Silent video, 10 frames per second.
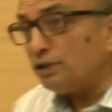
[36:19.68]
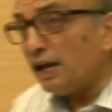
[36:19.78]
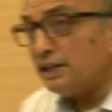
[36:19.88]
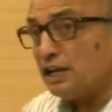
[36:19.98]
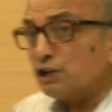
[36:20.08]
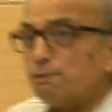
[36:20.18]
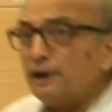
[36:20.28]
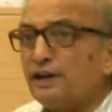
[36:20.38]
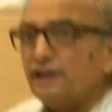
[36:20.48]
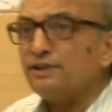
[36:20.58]
science
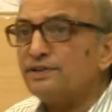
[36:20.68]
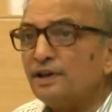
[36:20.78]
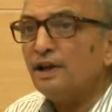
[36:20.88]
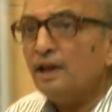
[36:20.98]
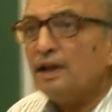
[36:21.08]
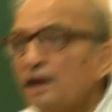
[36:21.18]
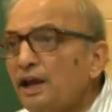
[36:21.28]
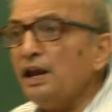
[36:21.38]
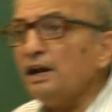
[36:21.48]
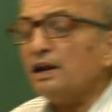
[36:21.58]
expertise
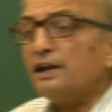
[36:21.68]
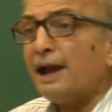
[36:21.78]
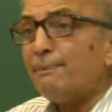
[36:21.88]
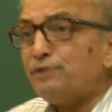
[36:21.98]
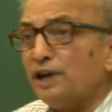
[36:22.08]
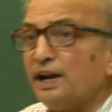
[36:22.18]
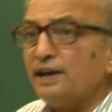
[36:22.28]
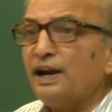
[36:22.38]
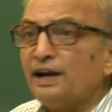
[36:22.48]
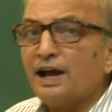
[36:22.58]
in
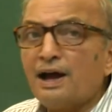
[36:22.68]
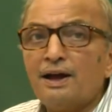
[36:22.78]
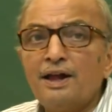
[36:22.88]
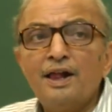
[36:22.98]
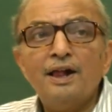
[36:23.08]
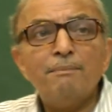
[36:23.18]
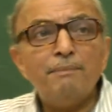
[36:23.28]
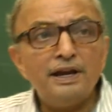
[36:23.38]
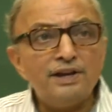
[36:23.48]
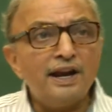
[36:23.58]
capturing data,
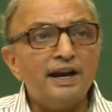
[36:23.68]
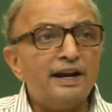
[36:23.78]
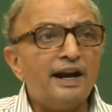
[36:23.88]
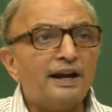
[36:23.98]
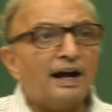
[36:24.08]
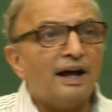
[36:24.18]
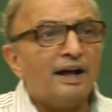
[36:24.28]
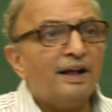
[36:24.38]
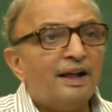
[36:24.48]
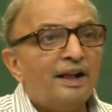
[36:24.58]
measuring data,
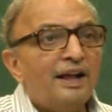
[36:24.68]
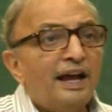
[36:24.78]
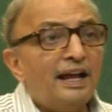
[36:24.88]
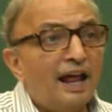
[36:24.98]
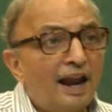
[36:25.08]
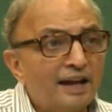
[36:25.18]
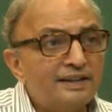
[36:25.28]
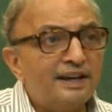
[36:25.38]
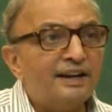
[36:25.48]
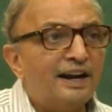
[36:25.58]

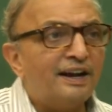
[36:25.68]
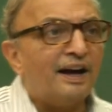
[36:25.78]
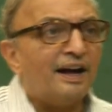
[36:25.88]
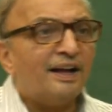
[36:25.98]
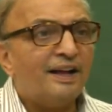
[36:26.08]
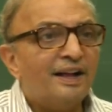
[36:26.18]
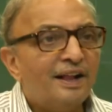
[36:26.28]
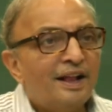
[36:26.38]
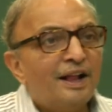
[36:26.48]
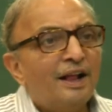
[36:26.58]
analyzing data,
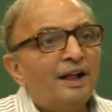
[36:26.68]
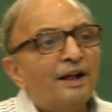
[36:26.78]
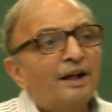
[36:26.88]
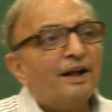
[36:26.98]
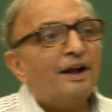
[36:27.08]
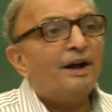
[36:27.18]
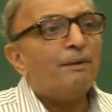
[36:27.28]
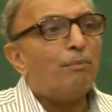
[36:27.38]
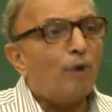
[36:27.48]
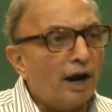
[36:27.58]

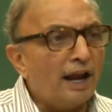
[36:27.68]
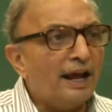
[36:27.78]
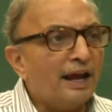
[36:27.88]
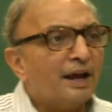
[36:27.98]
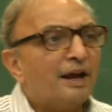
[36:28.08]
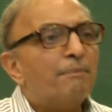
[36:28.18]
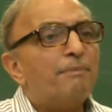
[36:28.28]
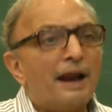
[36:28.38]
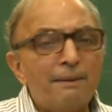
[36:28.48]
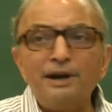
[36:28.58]
modeling,
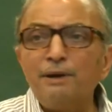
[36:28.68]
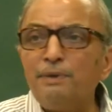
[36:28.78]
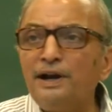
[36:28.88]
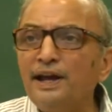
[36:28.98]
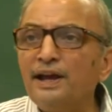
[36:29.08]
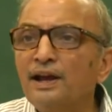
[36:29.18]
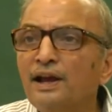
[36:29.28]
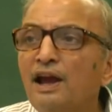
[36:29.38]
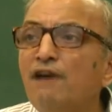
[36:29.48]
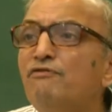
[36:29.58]
parameter building,
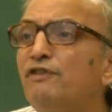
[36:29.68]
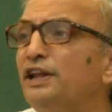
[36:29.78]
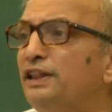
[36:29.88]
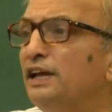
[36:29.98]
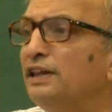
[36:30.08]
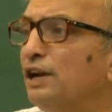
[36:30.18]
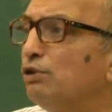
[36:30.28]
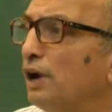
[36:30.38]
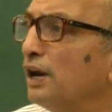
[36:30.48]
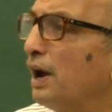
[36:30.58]
everything that
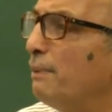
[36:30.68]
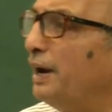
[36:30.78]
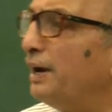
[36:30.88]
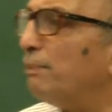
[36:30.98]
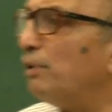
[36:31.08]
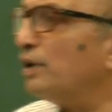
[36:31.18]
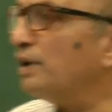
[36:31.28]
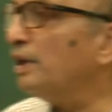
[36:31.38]
you can comment upon.